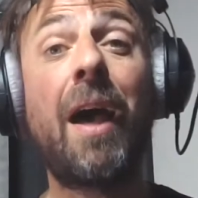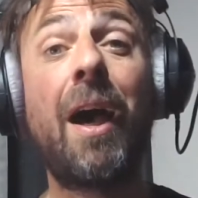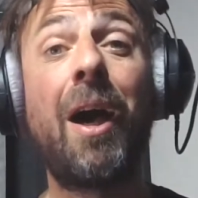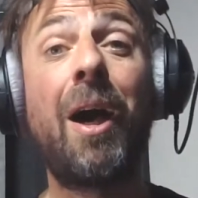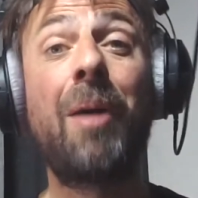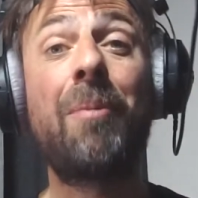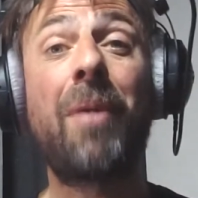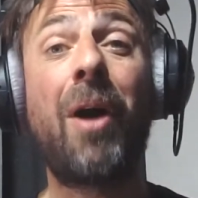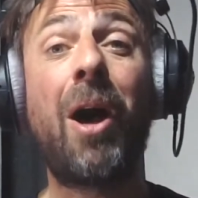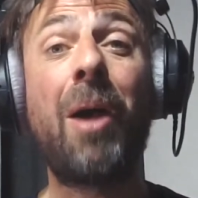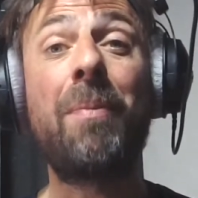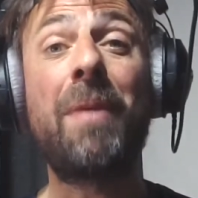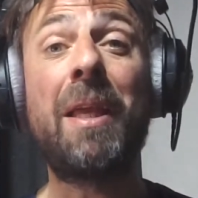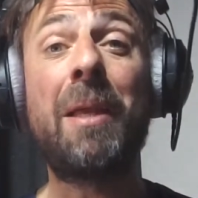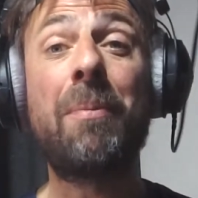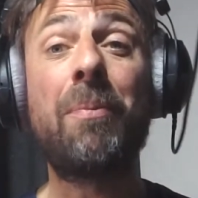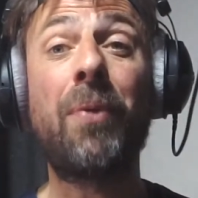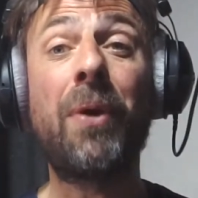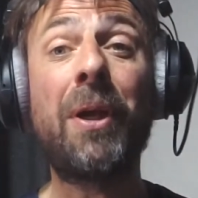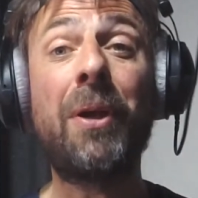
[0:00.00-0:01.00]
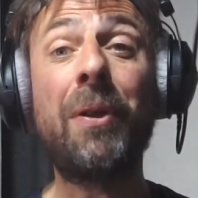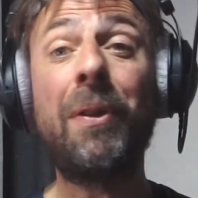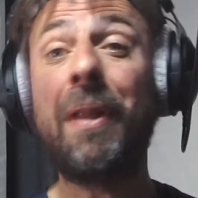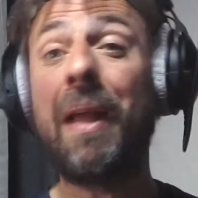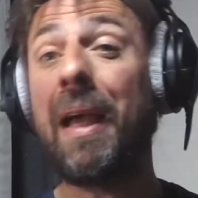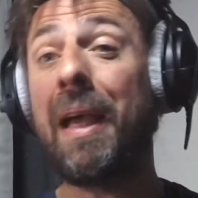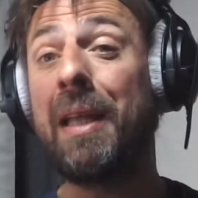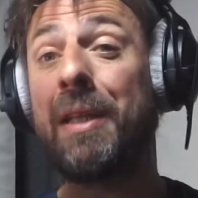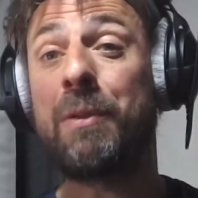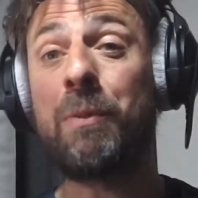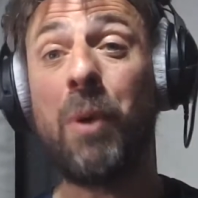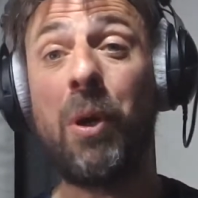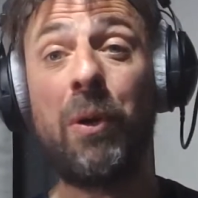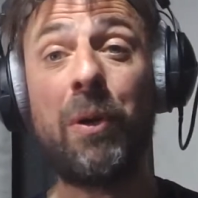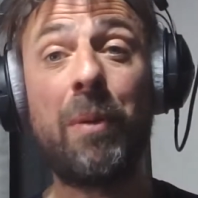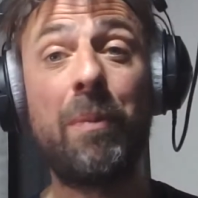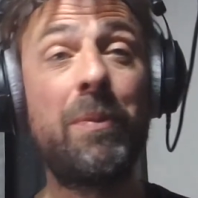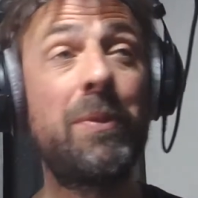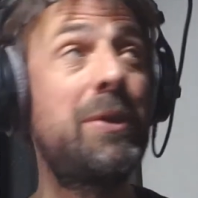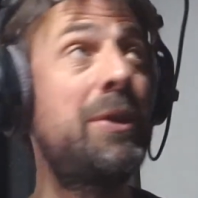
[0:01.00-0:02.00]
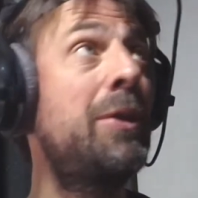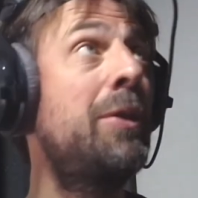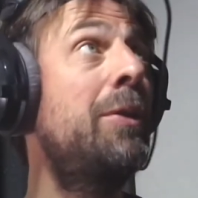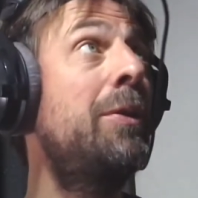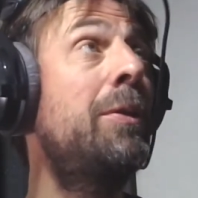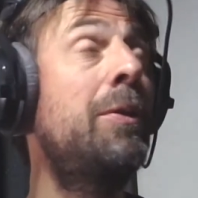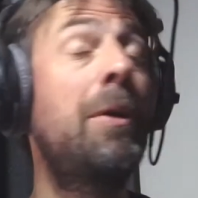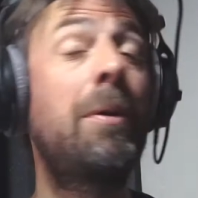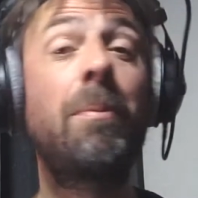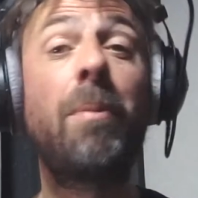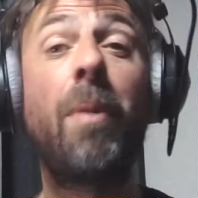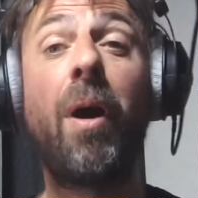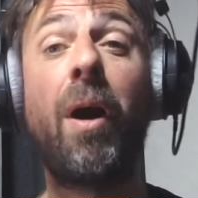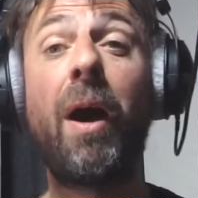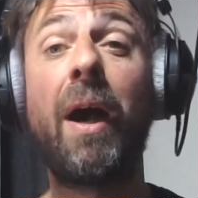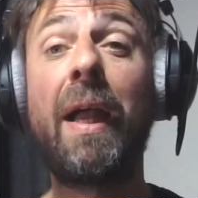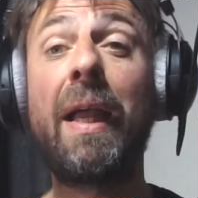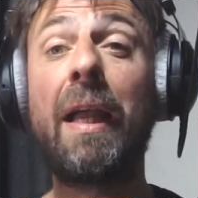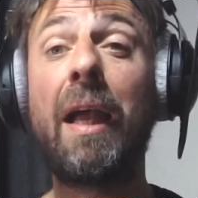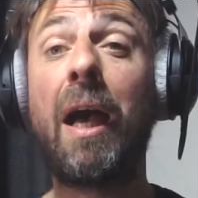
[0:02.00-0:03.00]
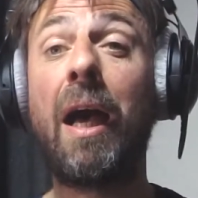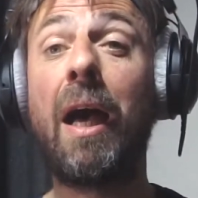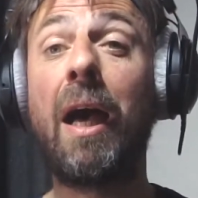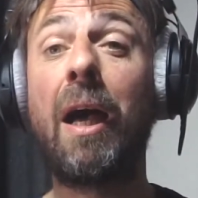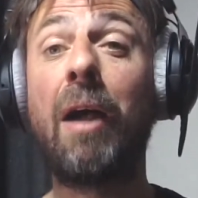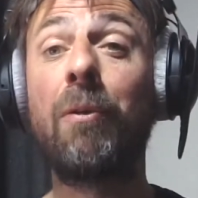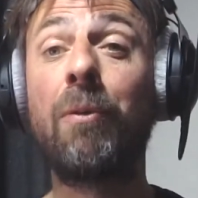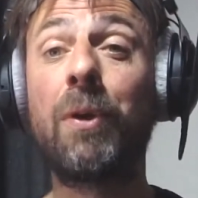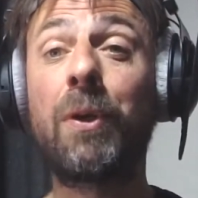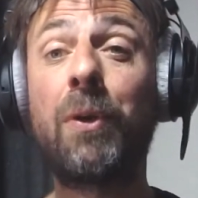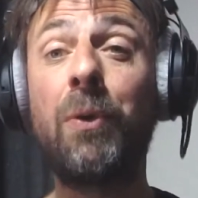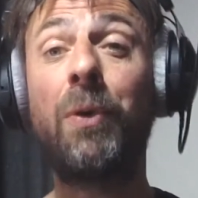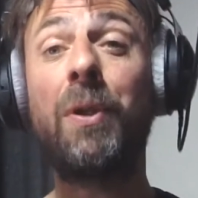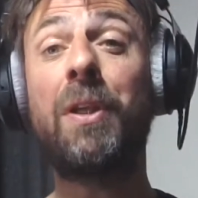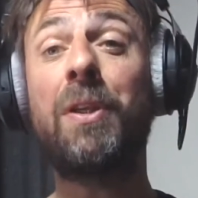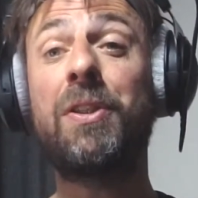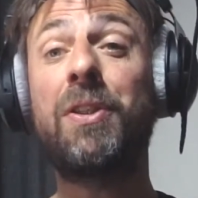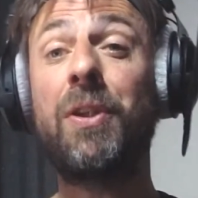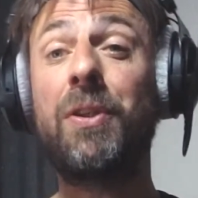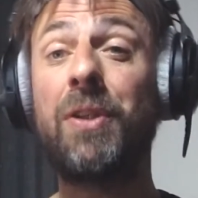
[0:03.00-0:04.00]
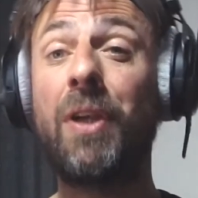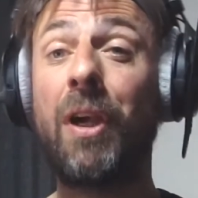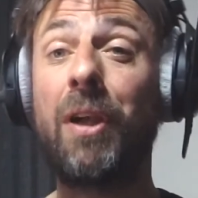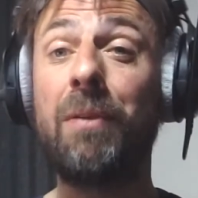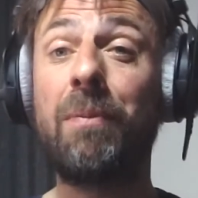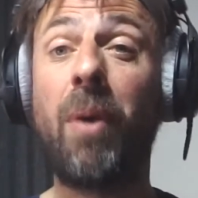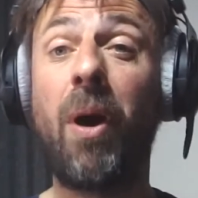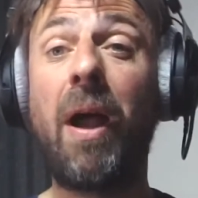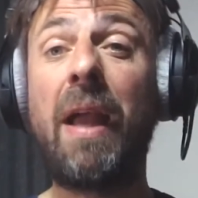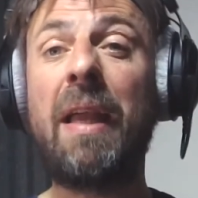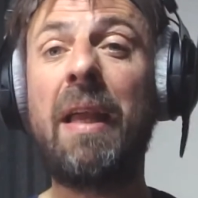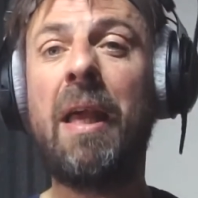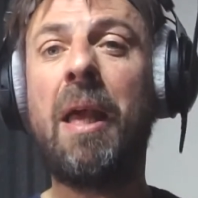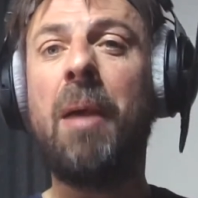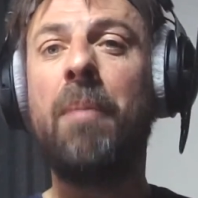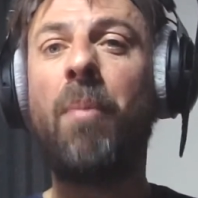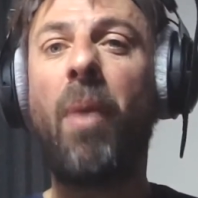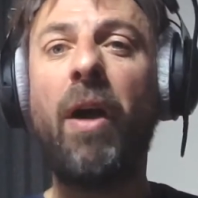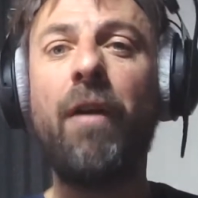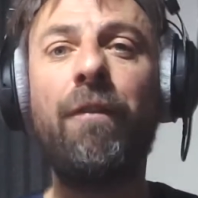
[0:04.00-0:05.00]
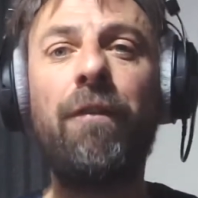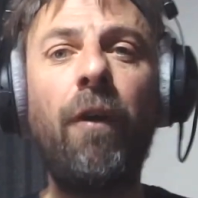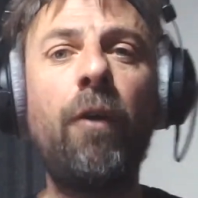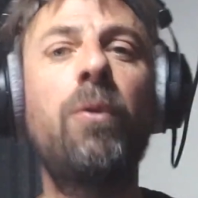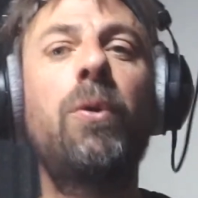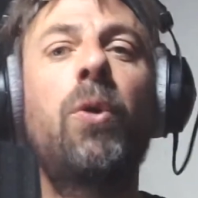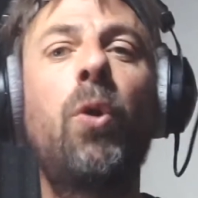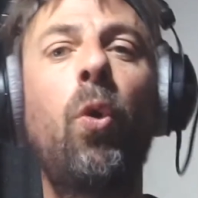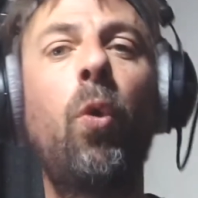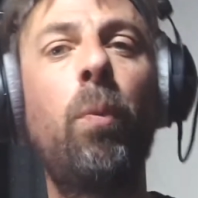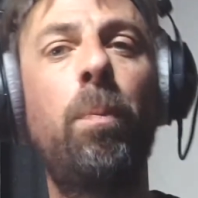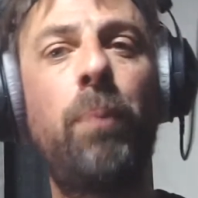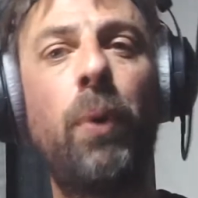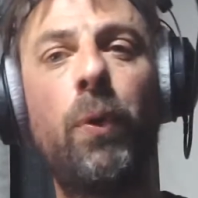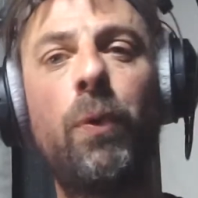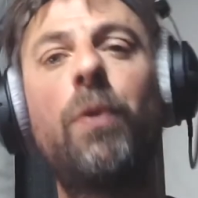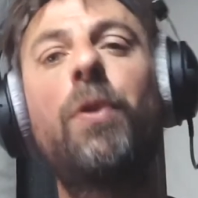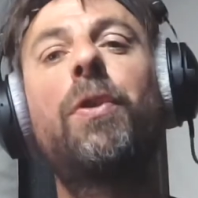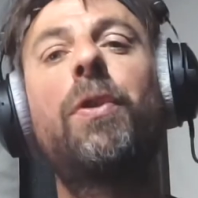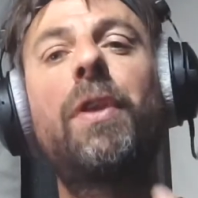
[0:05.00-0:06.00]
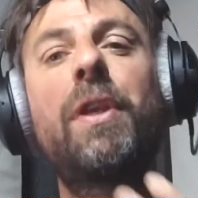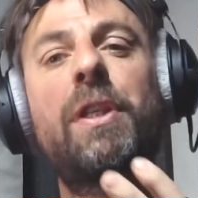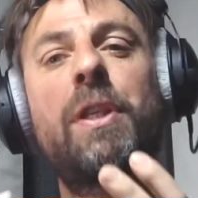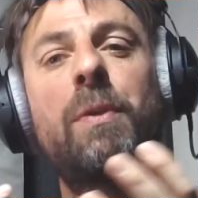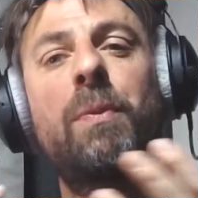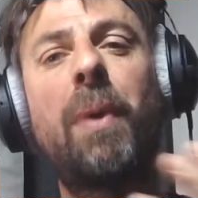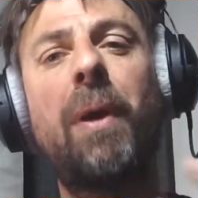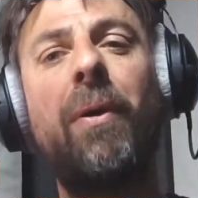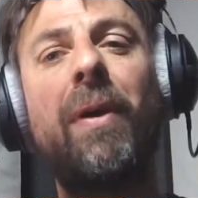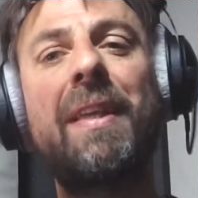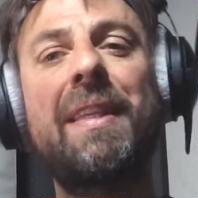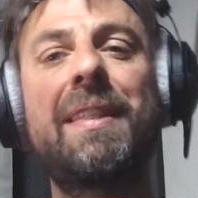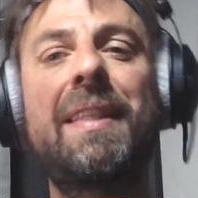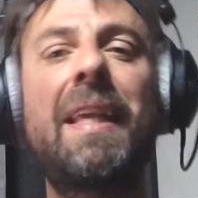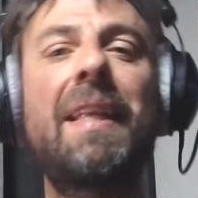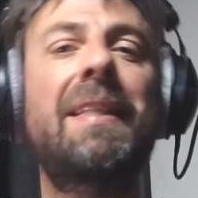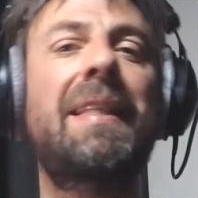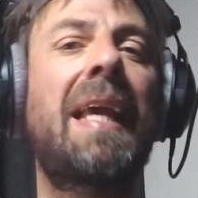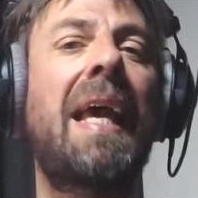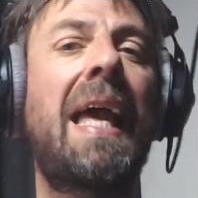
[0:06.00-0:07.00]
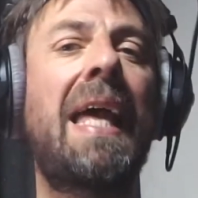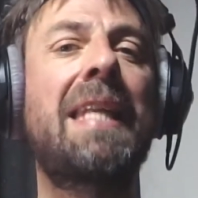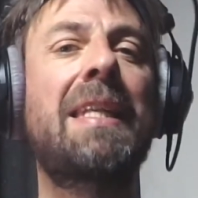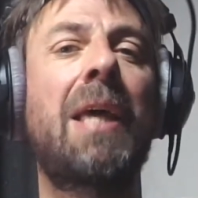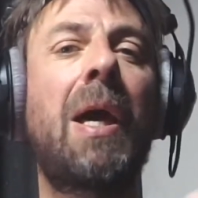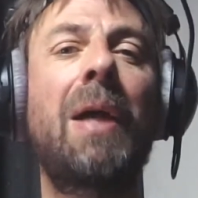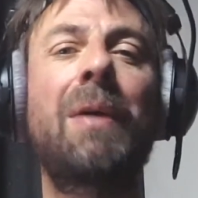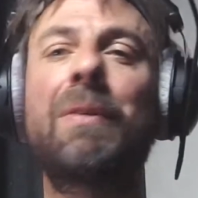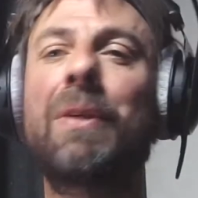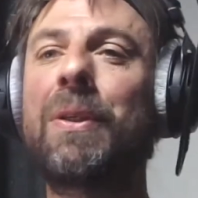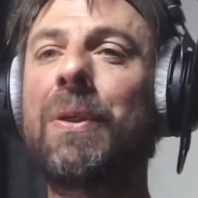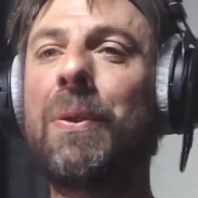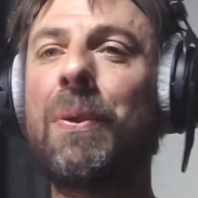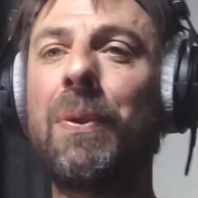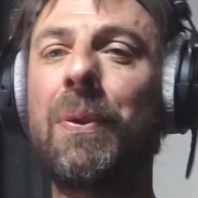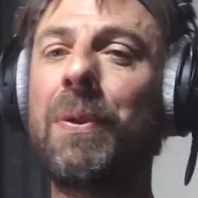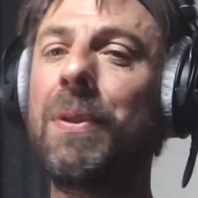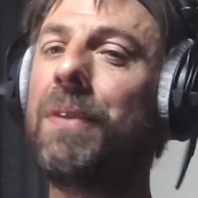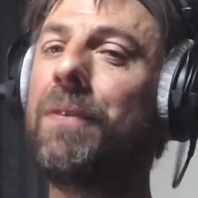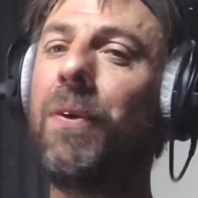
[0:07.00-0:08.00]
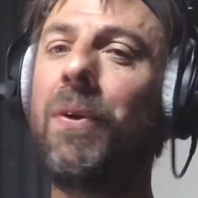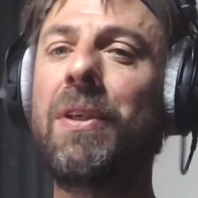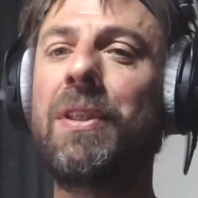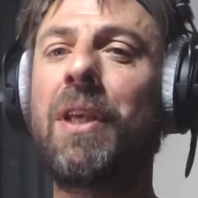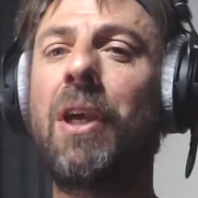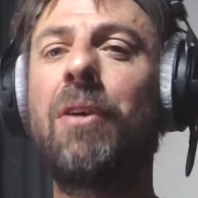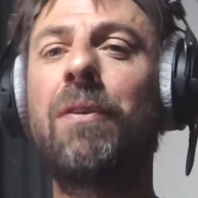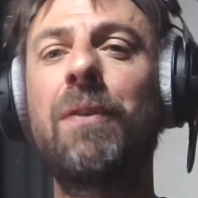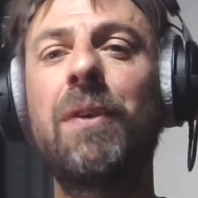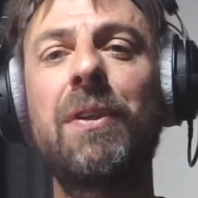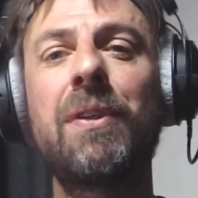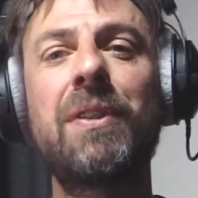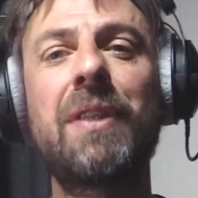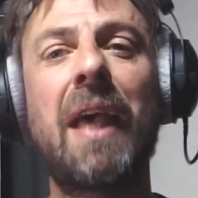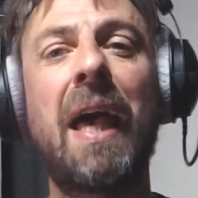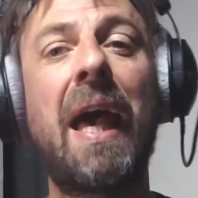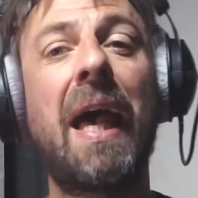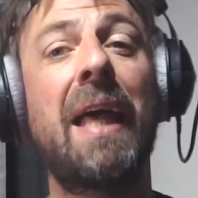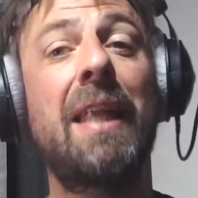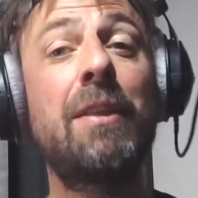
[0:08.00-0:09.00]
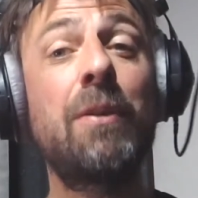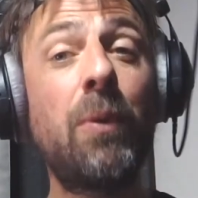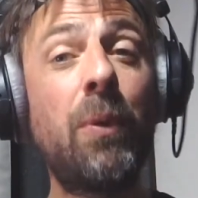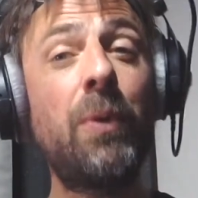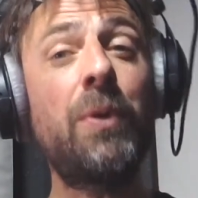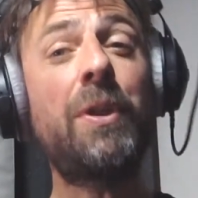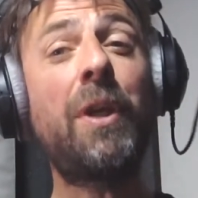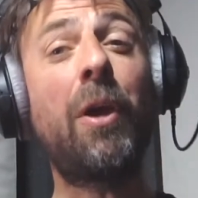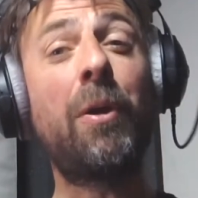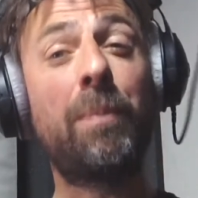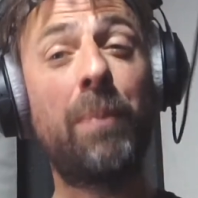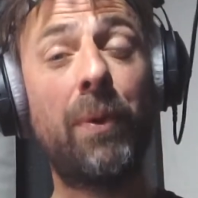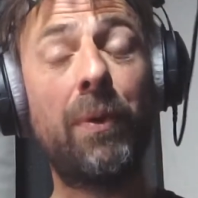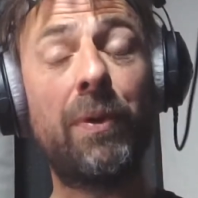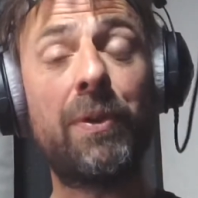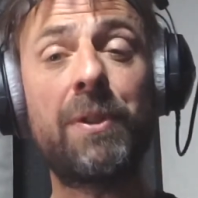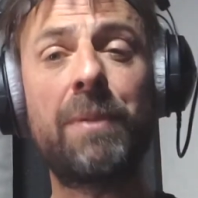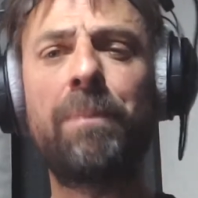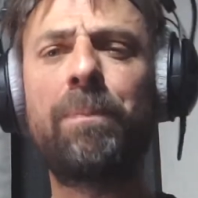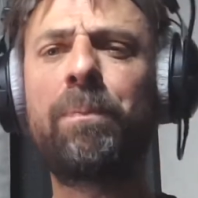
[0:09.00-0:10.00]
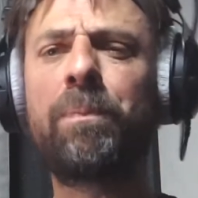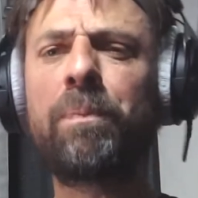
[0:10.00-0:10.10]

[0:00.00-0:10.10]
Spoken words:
I'm Ian Pringle and welcome to my recording studio, my vocal booth. This is where I sit and I record voiceovers and audiobooks.